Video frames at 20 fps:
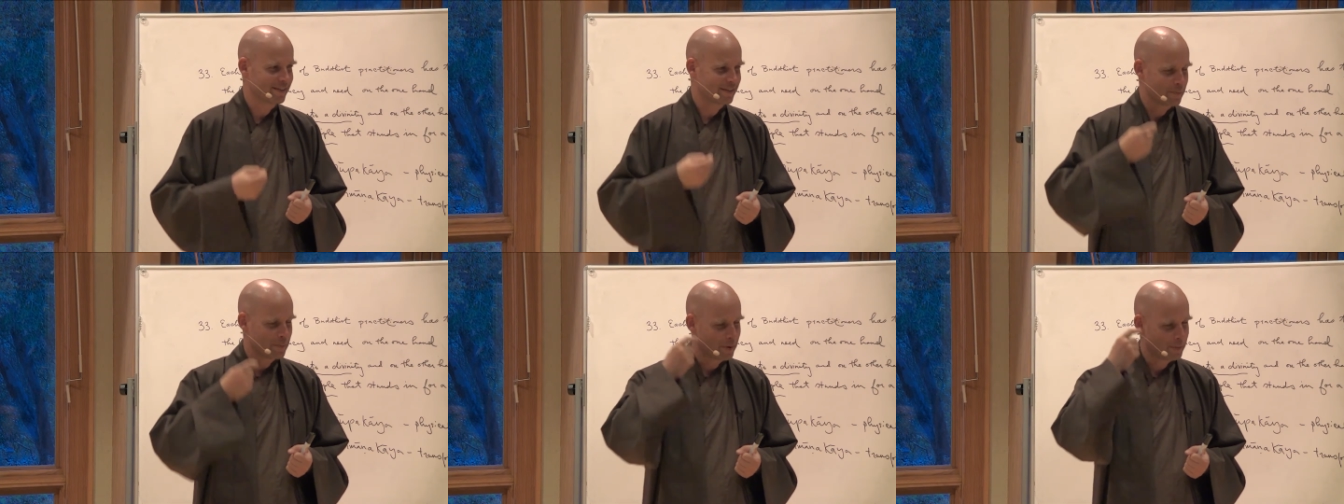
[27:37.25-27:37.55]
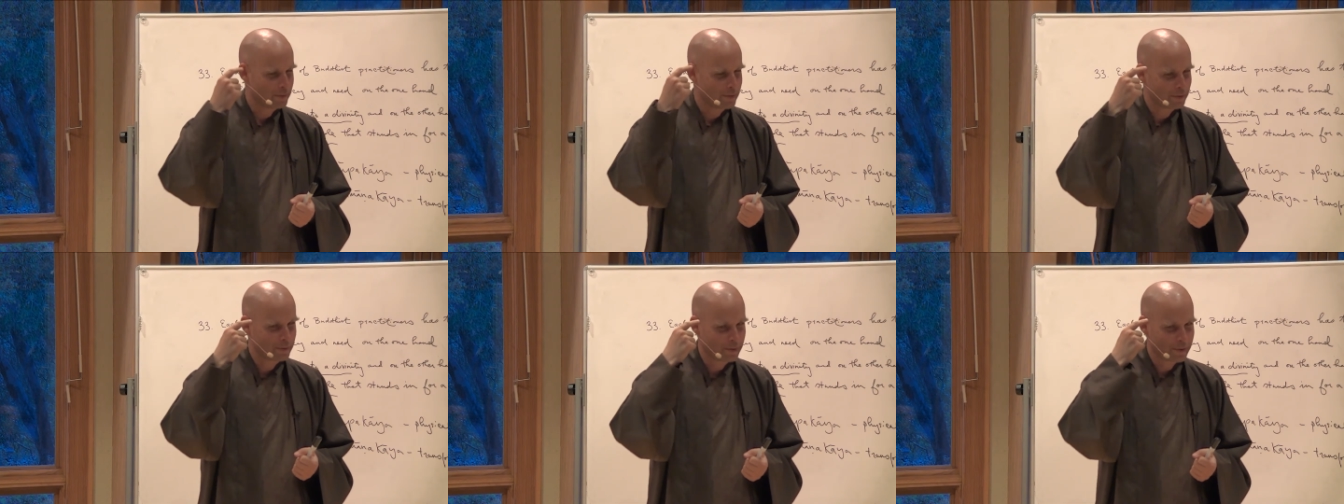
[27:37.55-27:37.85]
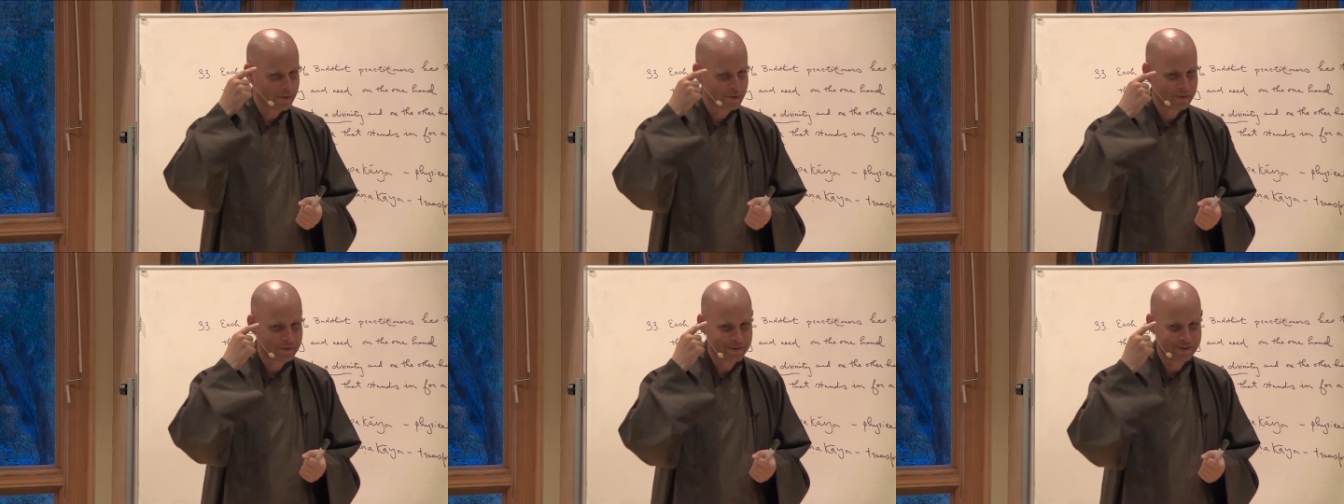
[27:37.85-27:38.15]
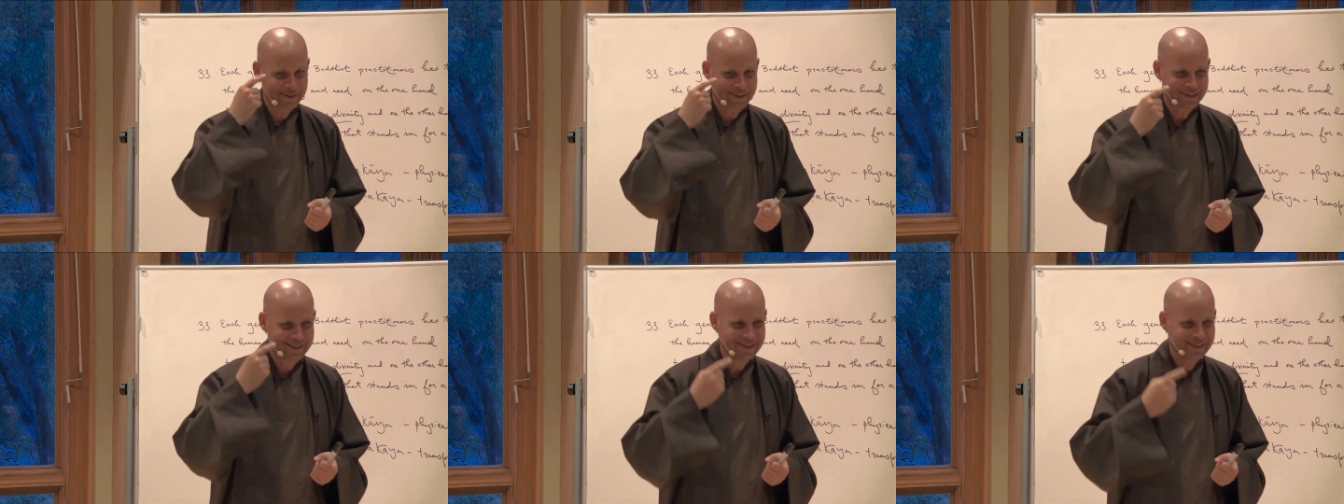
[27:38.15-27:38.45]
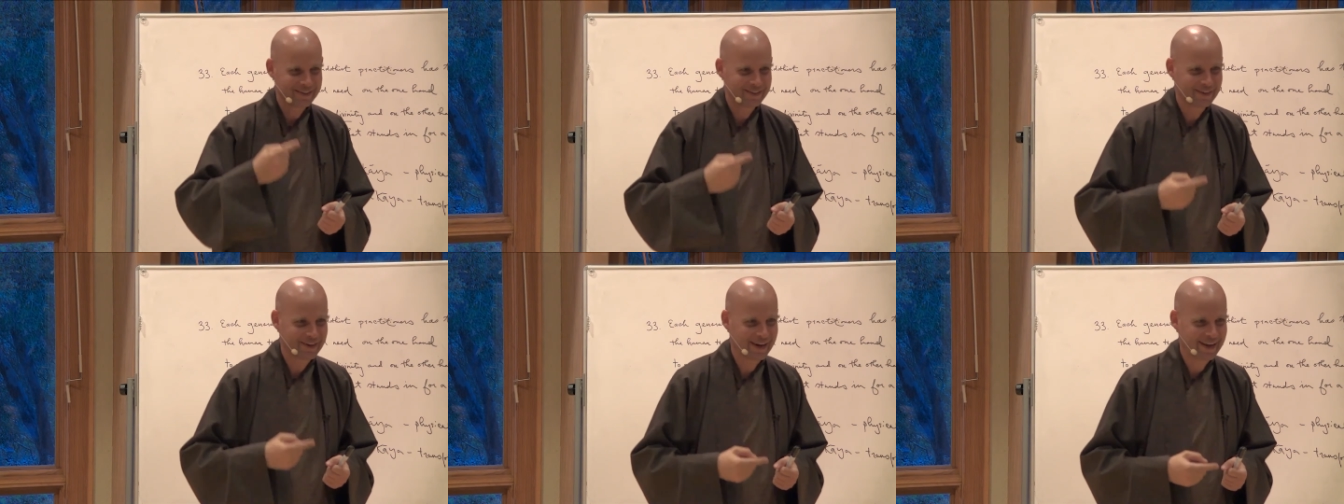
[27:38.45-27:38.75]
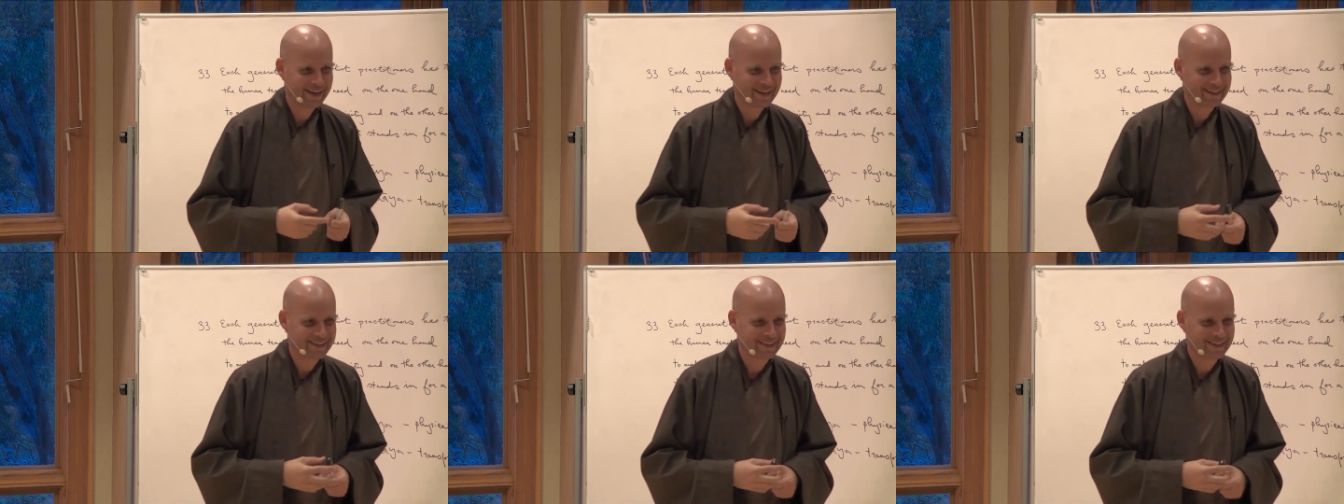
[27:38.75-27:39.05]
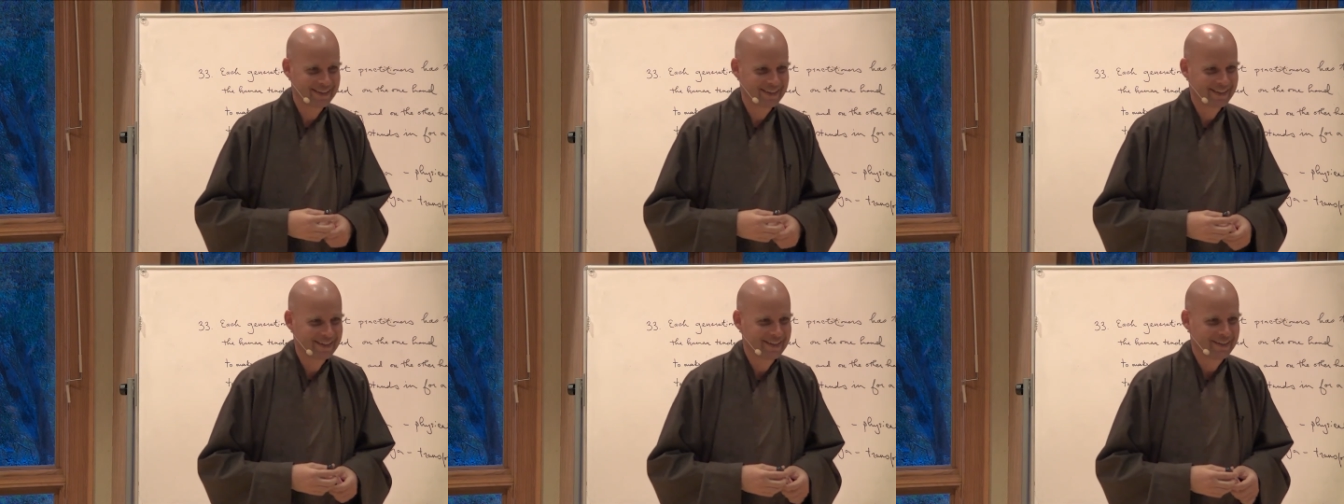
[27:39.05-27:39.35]
They probably rehearsed it in their head
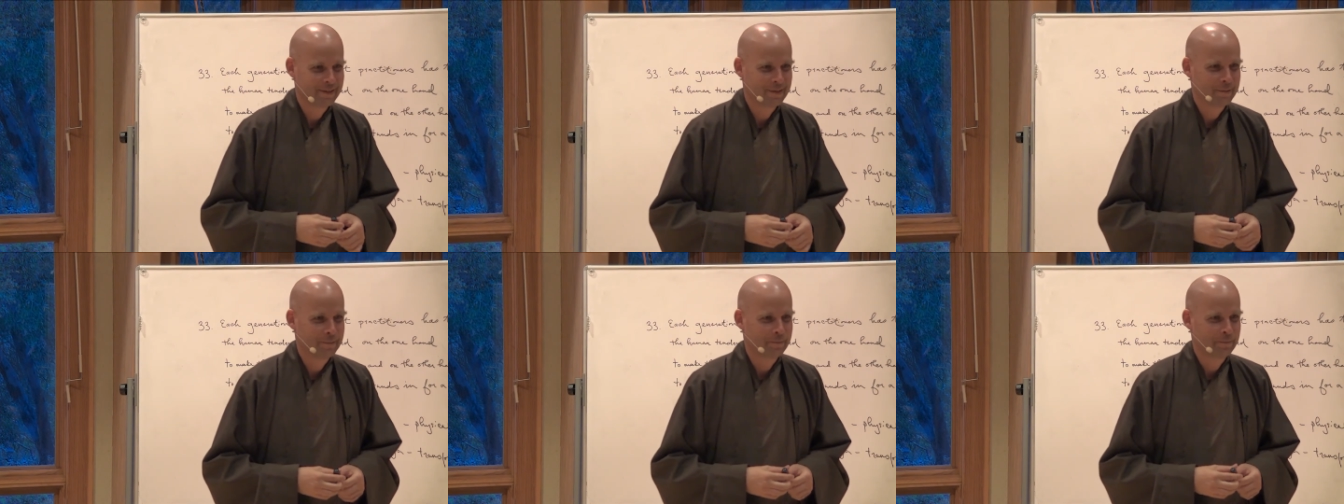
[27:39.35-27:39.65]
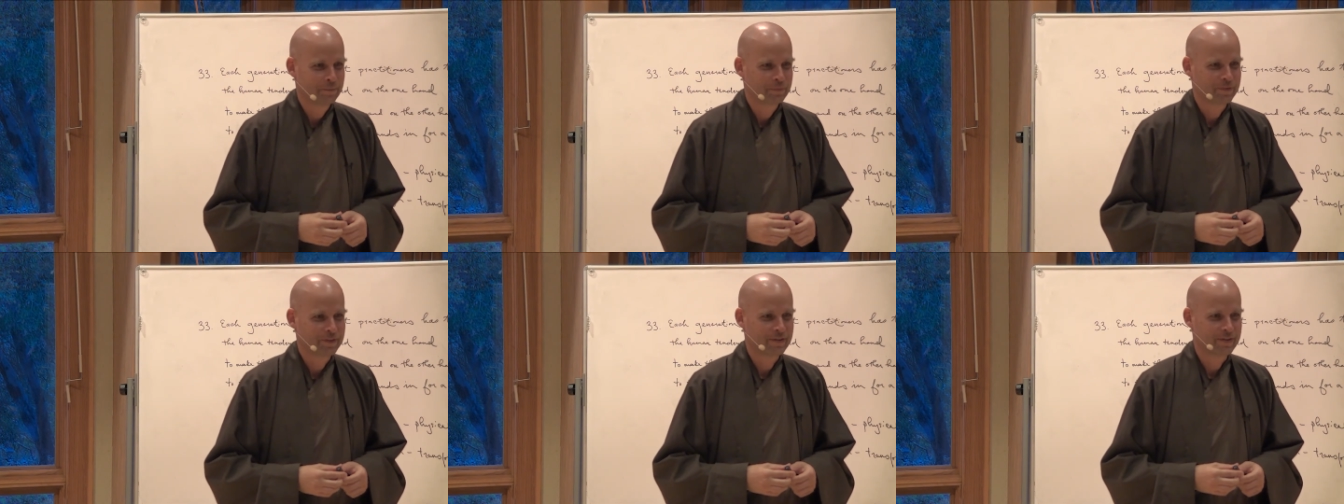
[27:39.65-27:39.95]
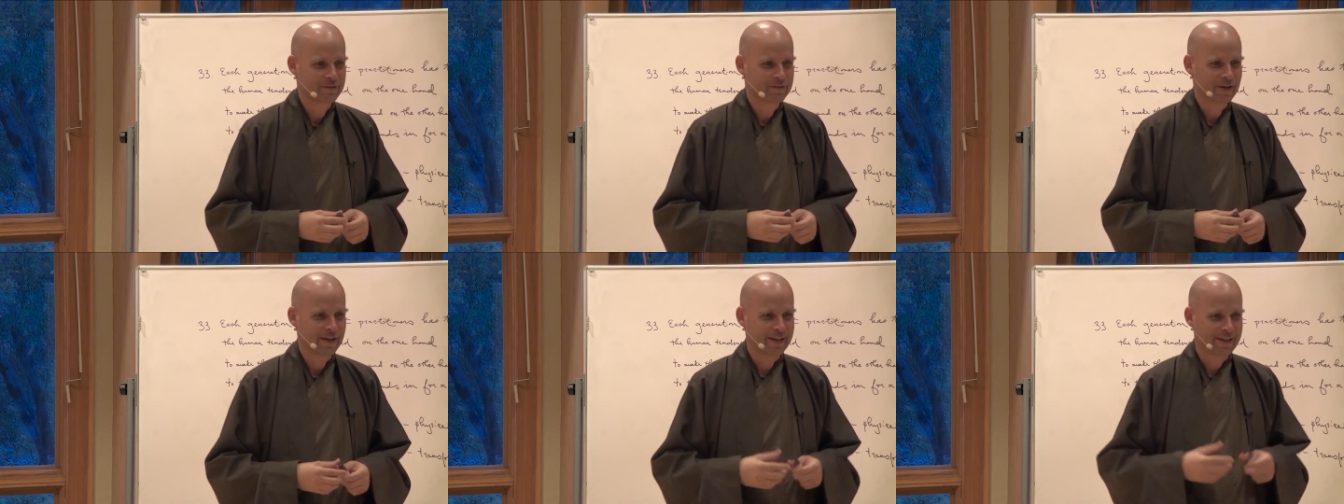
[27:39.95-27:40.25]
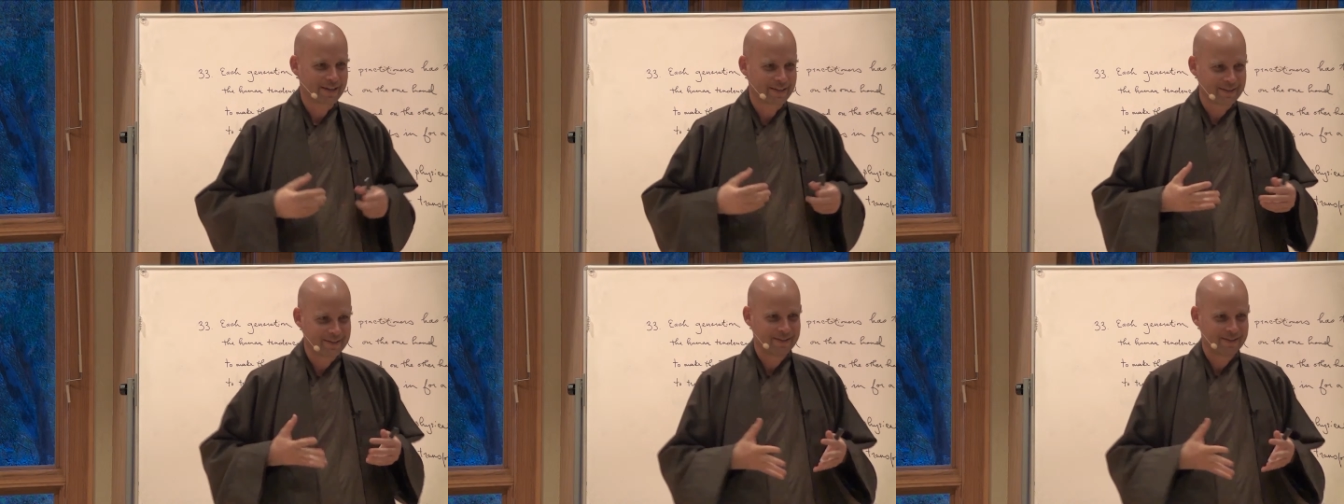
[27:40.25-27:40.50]
to try to